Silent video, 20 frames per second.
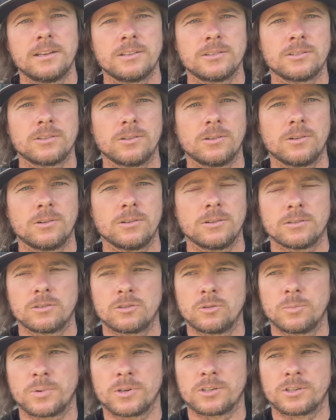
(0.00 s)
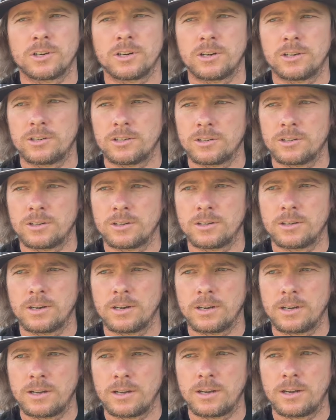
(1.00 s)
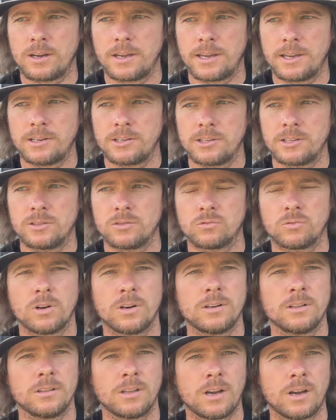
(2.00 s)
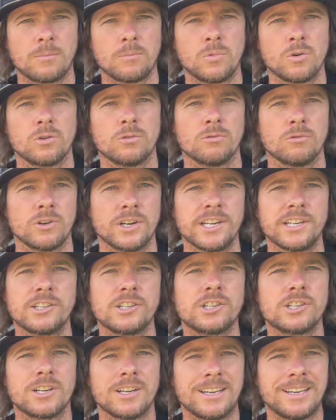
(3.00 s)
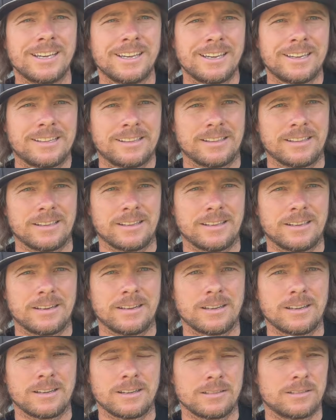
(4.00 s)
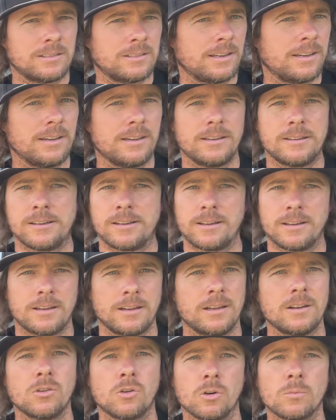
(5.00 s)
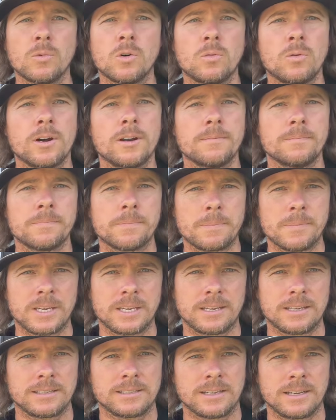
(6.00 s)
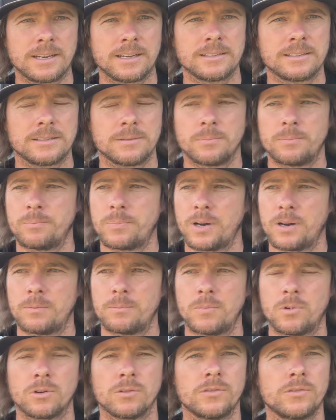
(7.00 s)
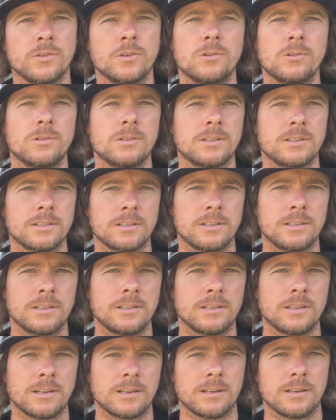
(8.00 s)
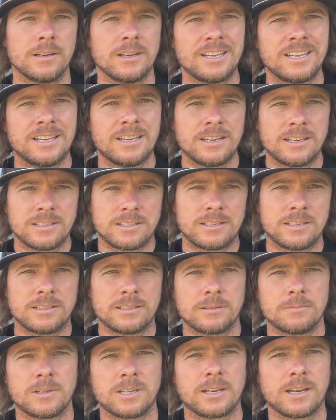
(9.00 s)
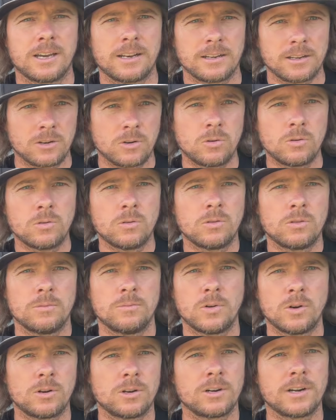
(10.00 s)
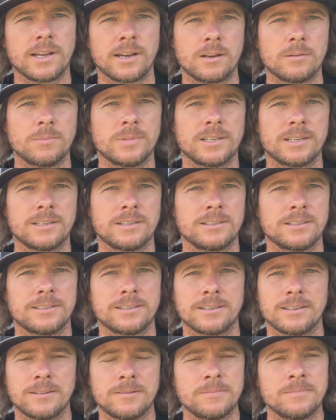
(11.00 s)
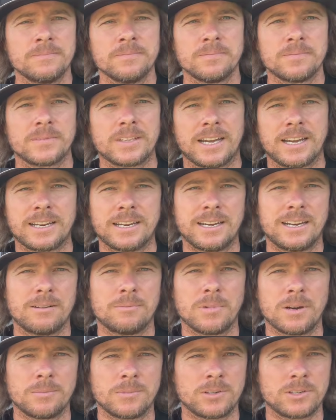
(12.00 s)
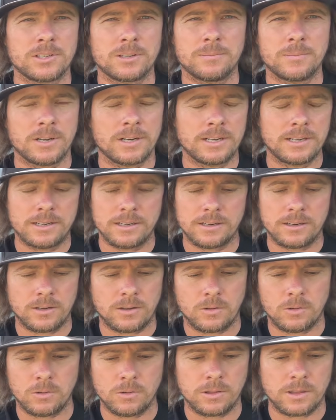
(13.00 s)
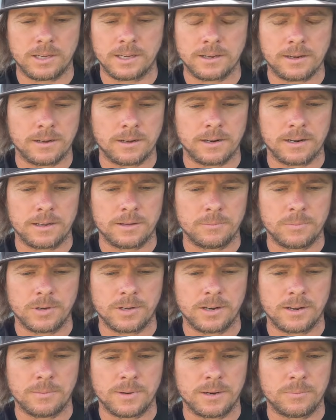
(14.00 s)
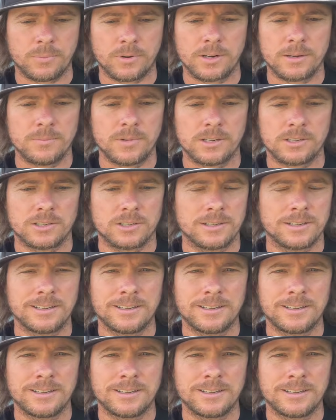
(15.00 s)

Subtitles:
So the supercharger engines run a lot more rich than say a normal one, because it has to pump more fuel into the system to kind of cool the motor down. Because I can't remember, somebody did a whole thing on it, but I mean pretty much,